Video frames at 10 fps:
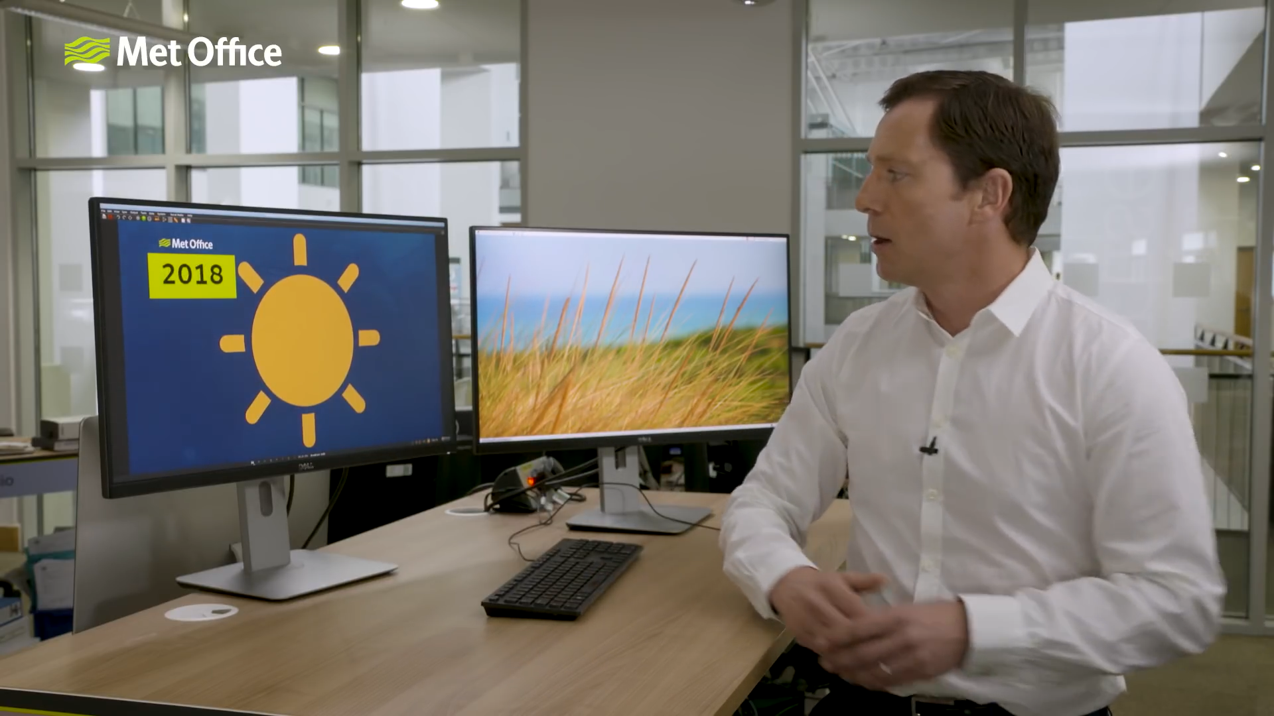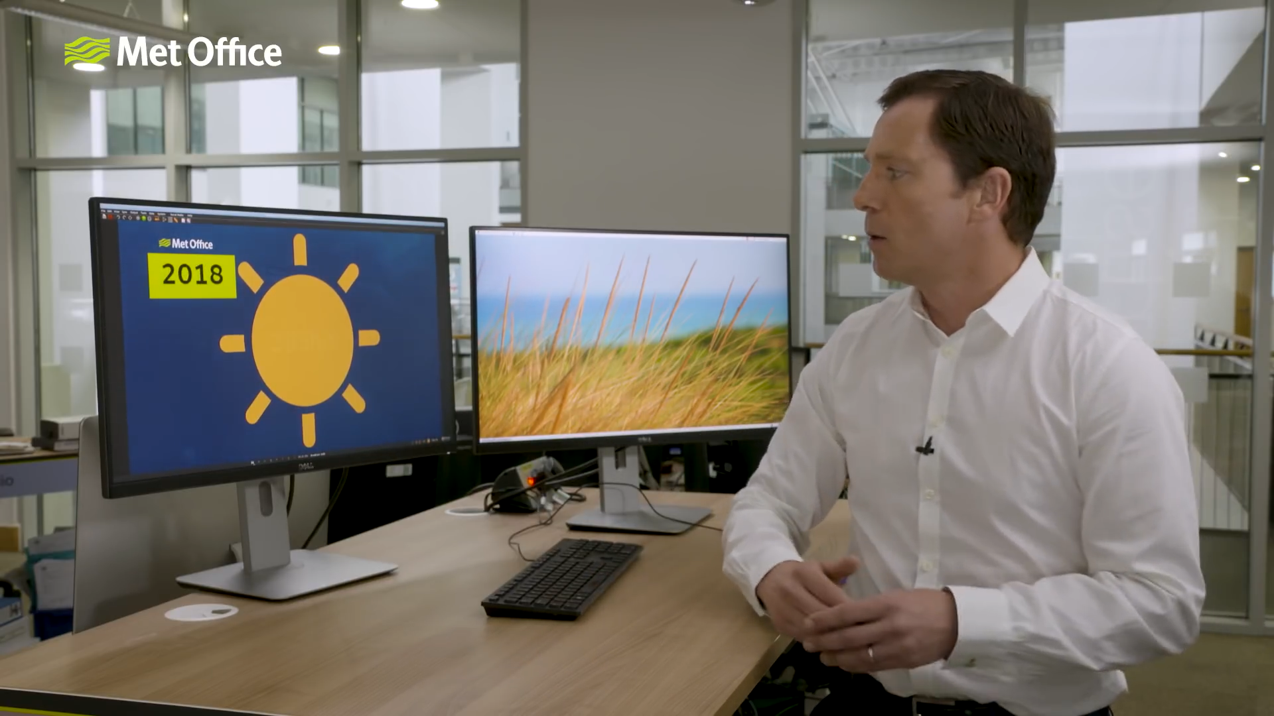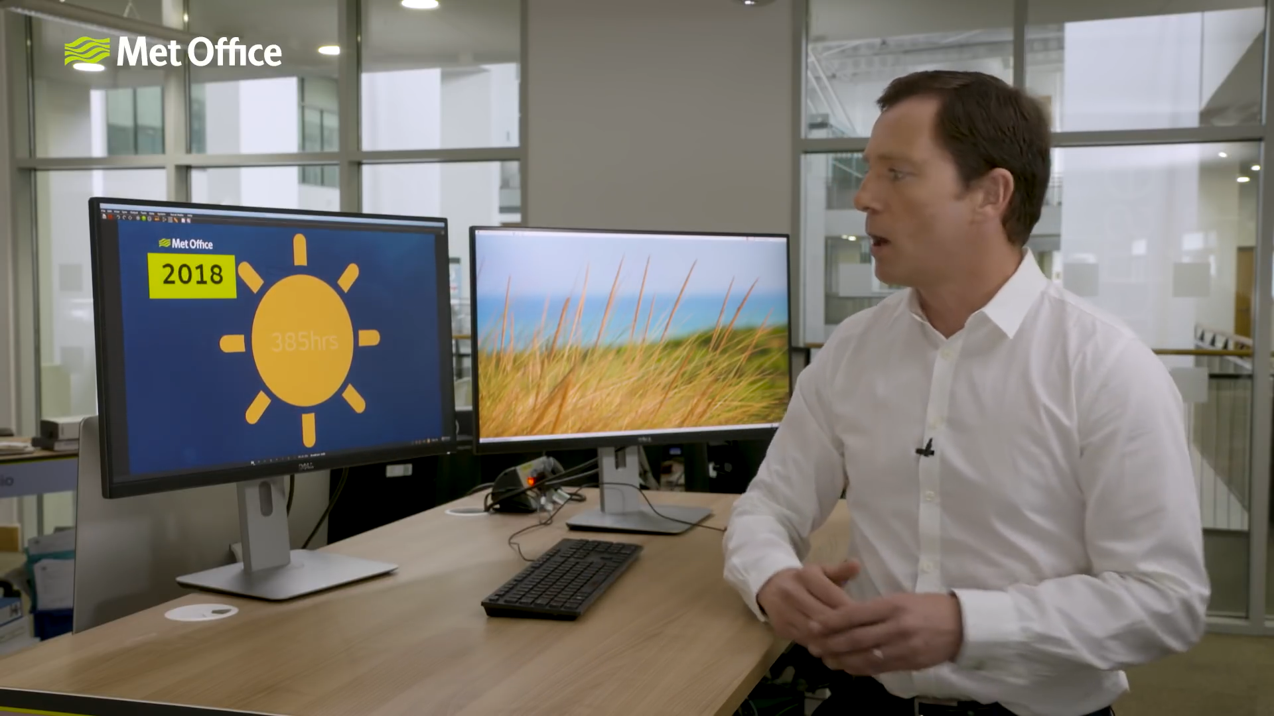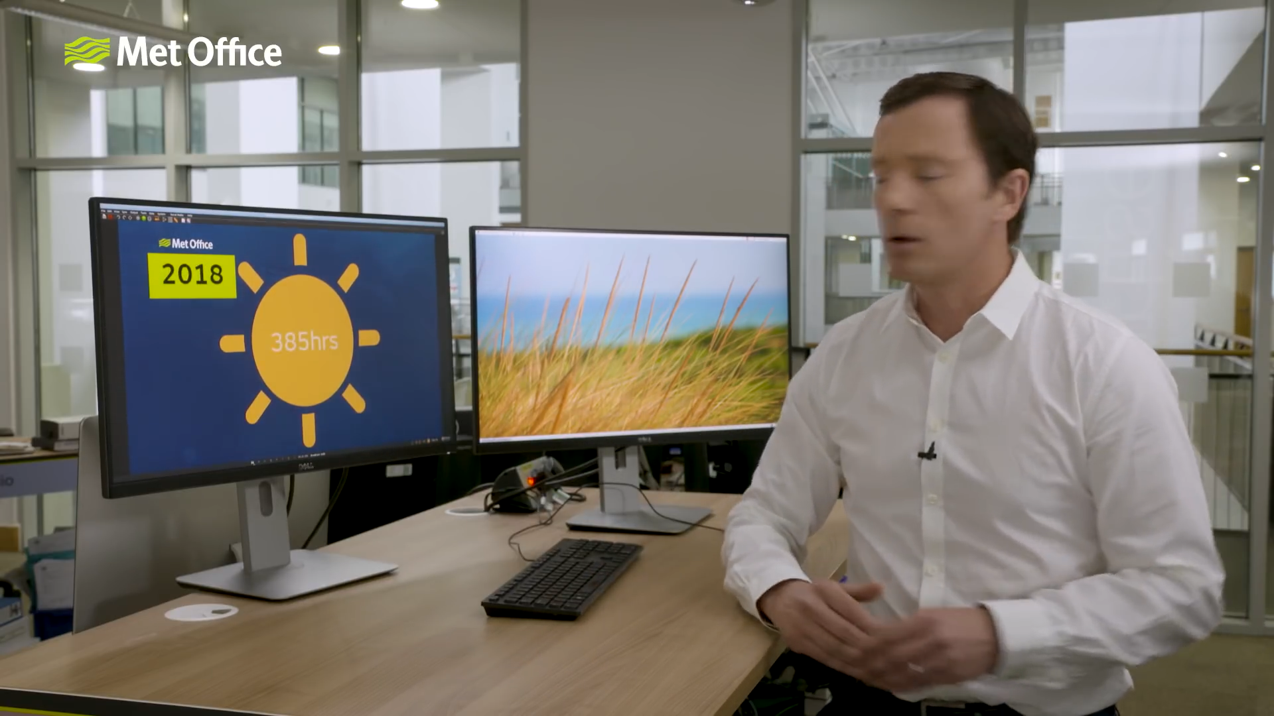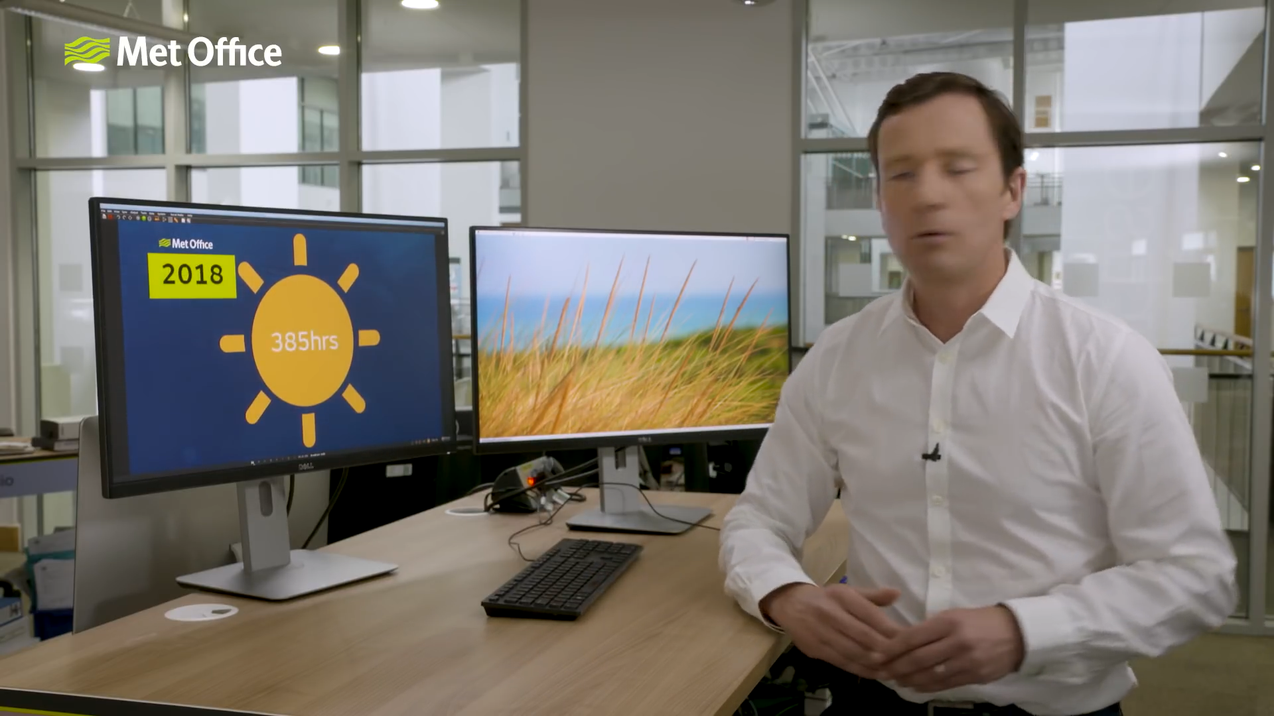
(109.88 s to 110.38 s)

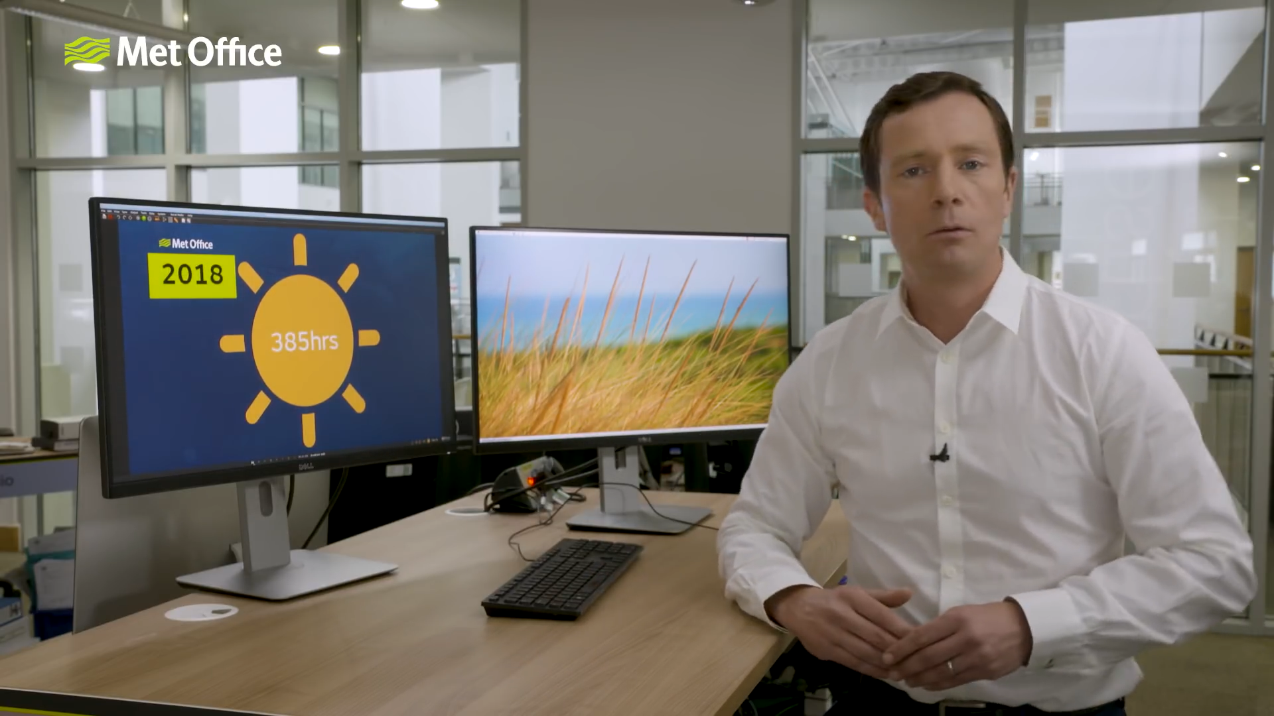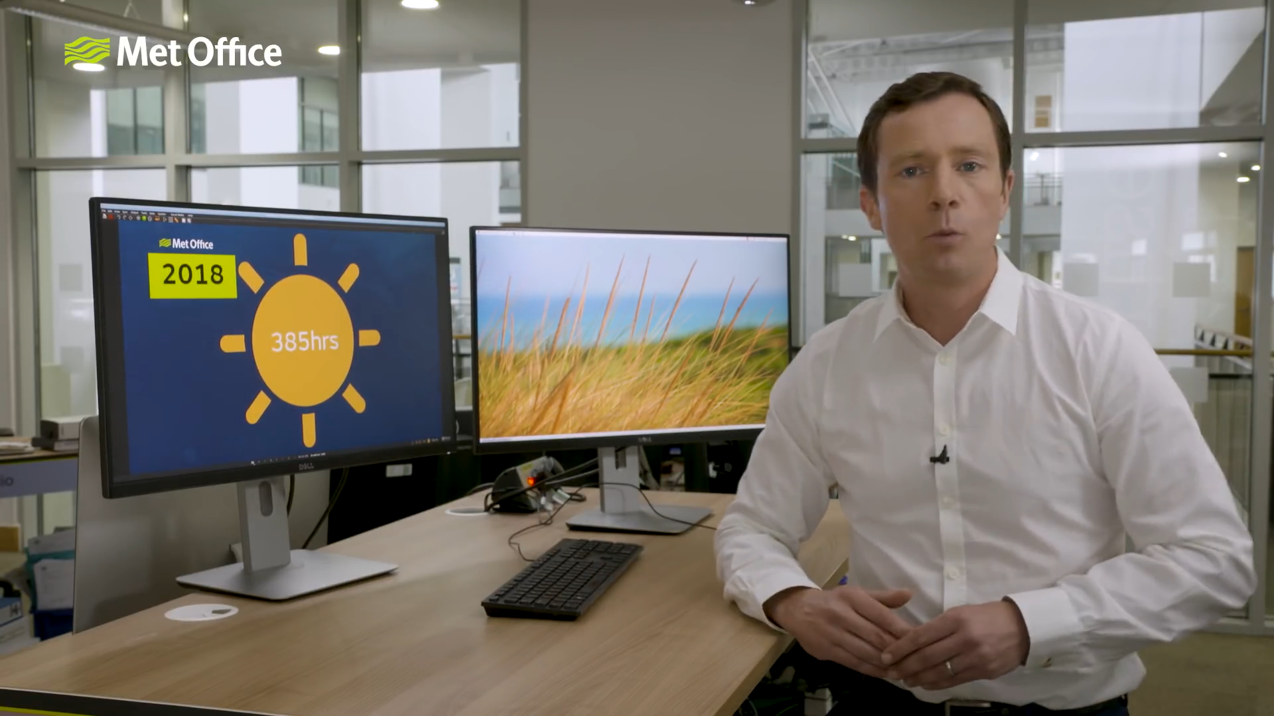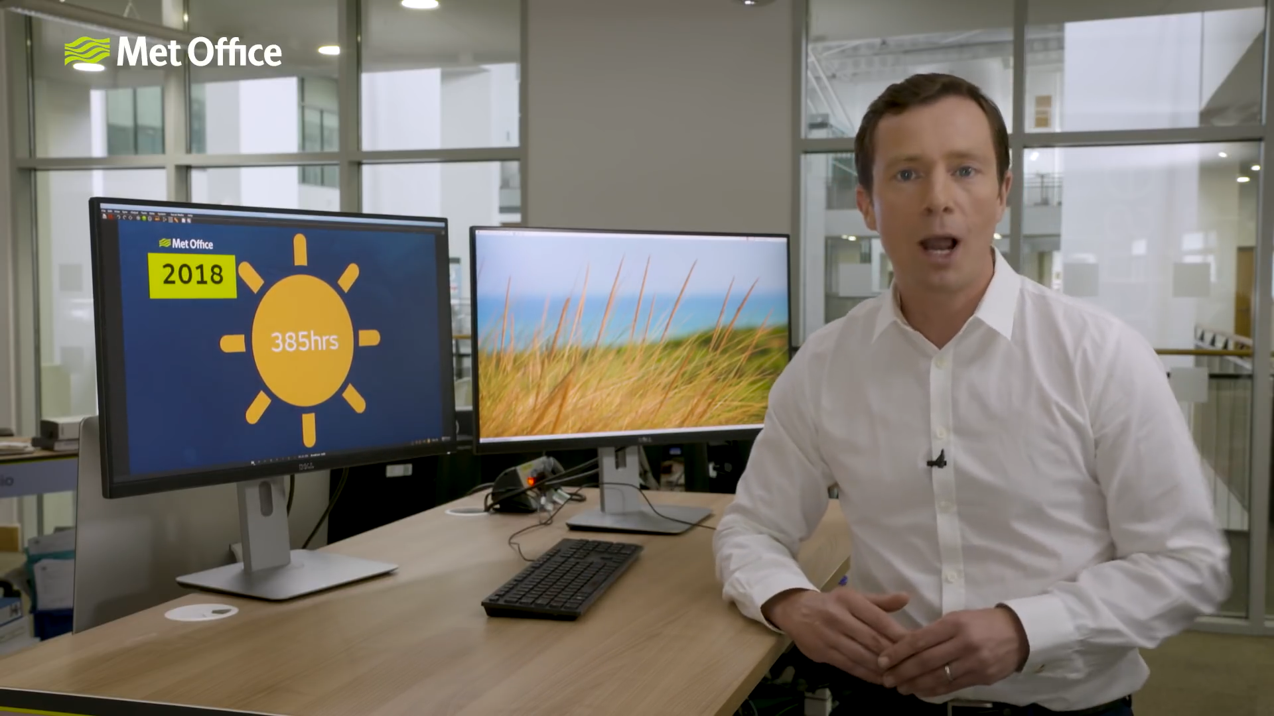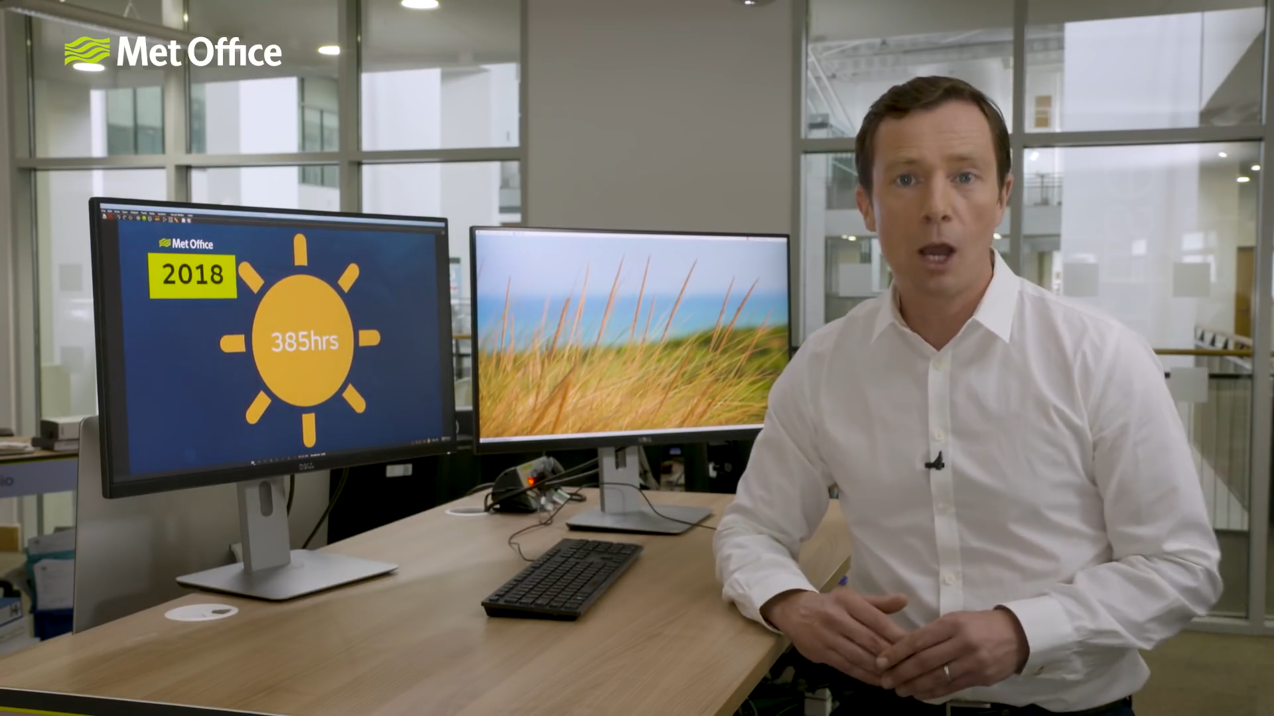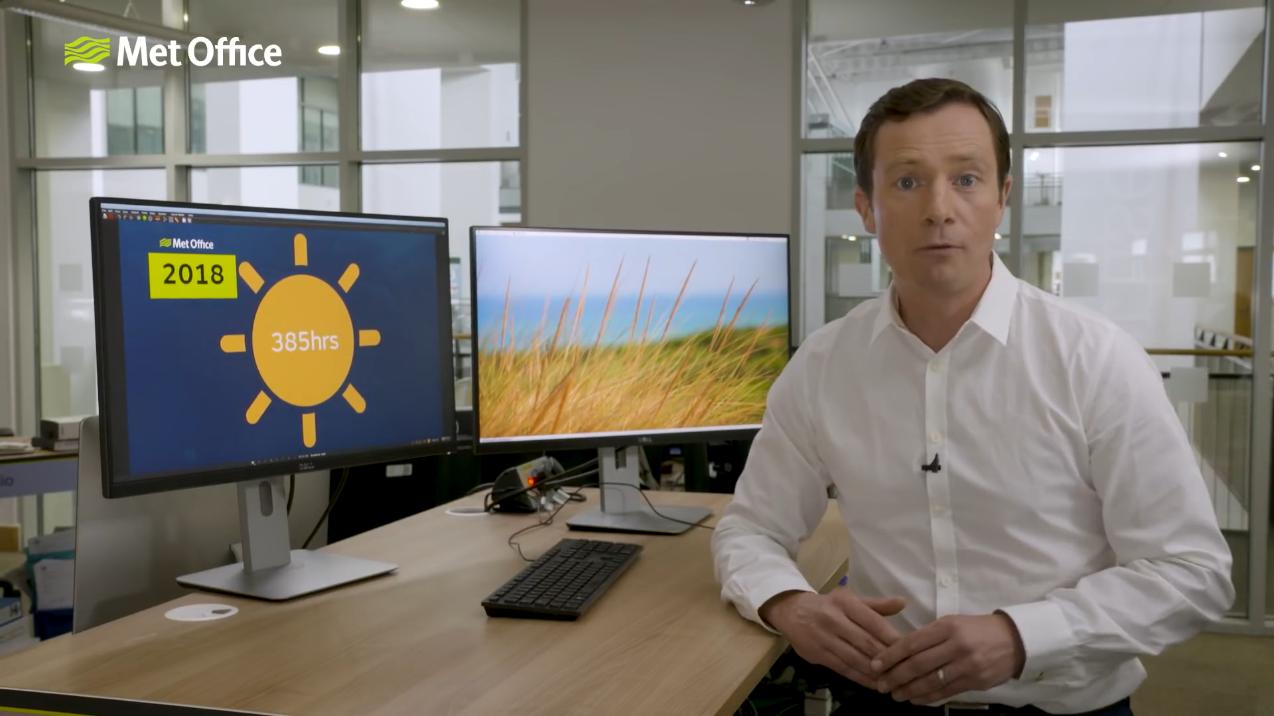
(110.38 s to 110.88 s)
well, well